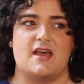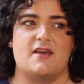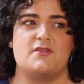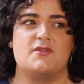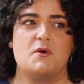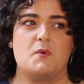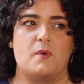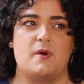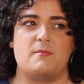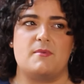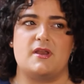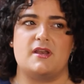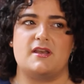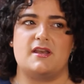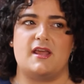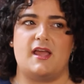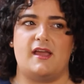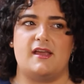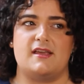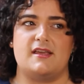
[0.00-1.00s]
The
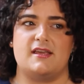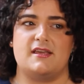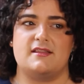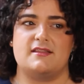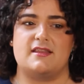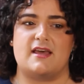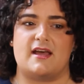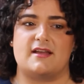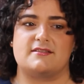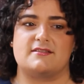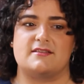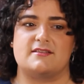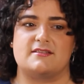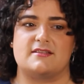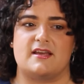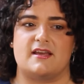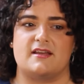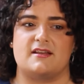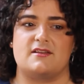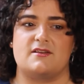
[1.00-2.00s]
women in that
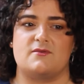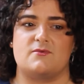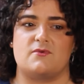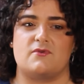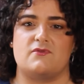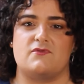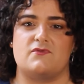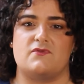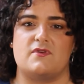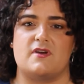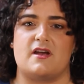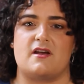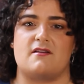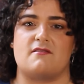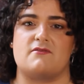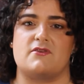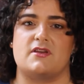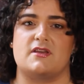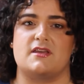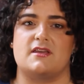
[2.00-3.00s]
society it was
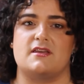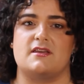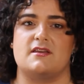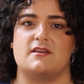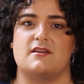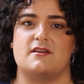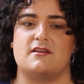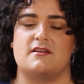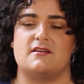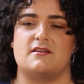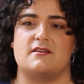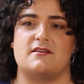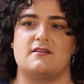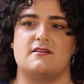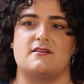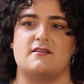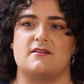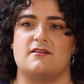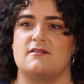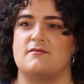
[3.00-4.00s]
very
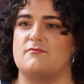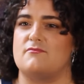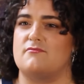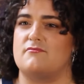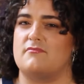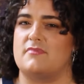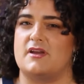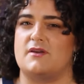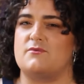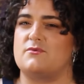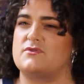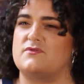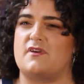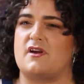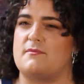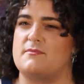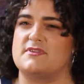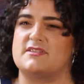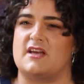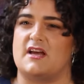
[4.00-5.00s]

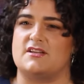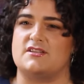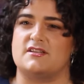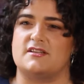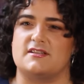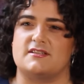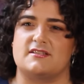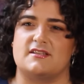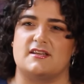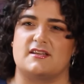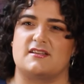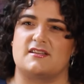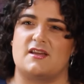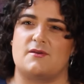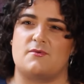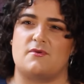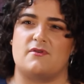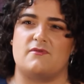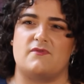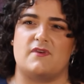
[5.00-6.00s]
misogynistic. They
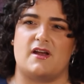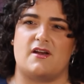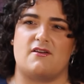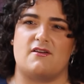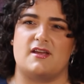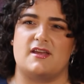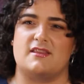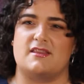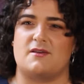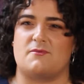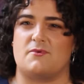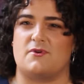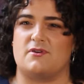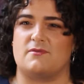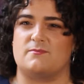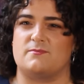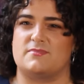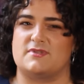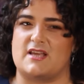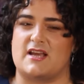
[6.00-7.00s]
were
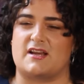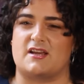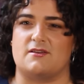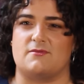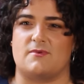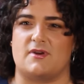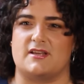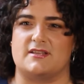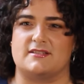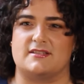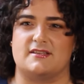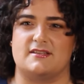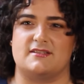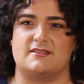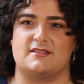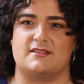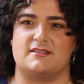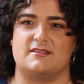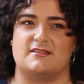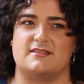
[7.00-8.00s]
second-rate
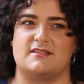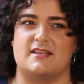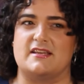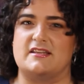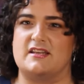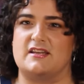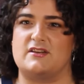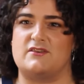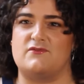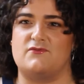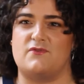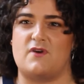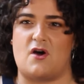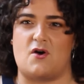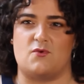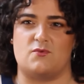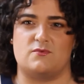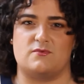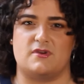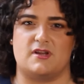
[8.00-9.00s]
citizens. They didn't
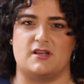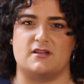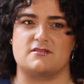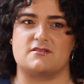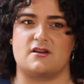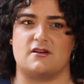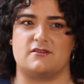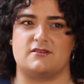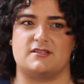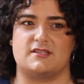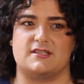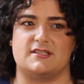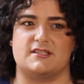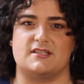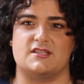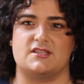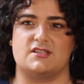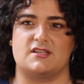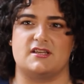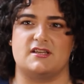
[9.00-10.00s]
vote in church
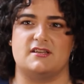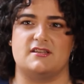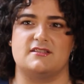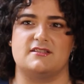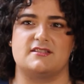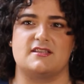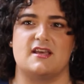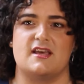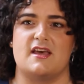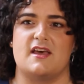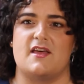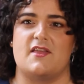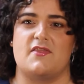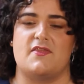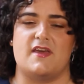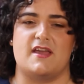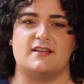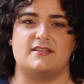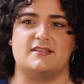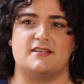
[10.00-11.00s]
decisions.
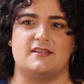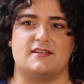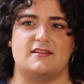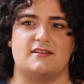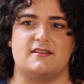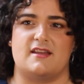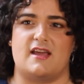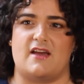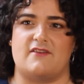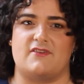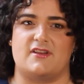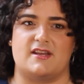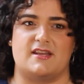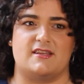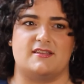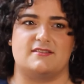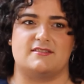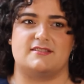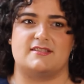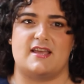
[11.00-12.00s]
They didn't have any
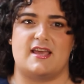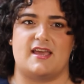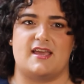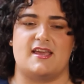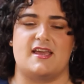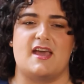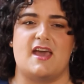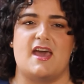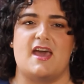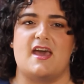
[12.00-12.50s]
say.